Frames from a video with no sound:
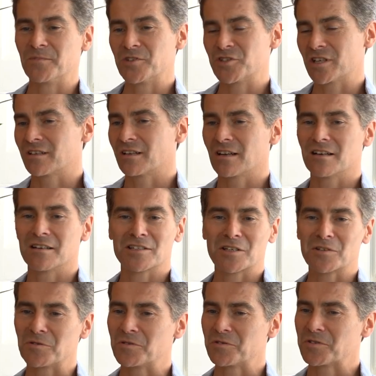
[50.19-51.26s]
journal
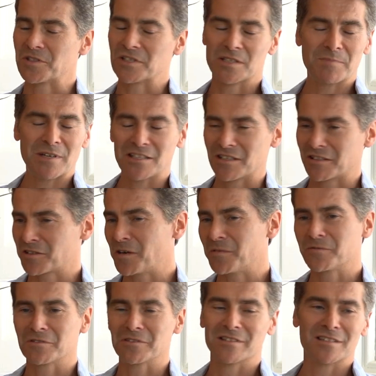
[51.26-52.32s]
articles and speaks at
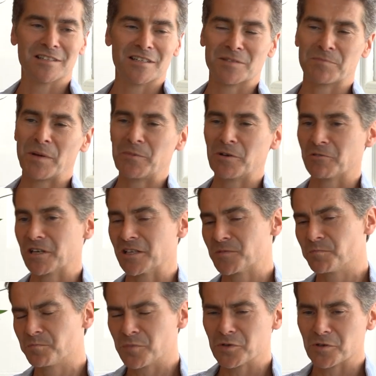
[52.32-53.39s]
conferences and maybe writes
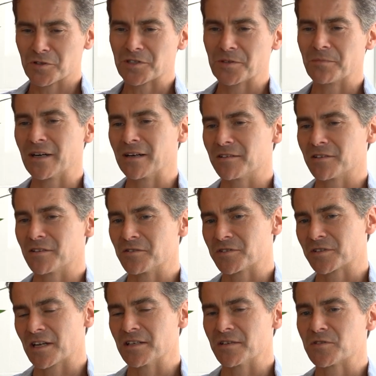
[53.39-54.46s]
books about those
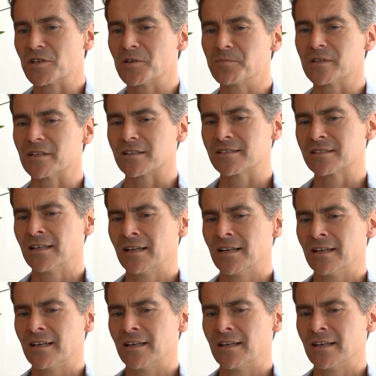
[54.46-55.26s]
kind of topics.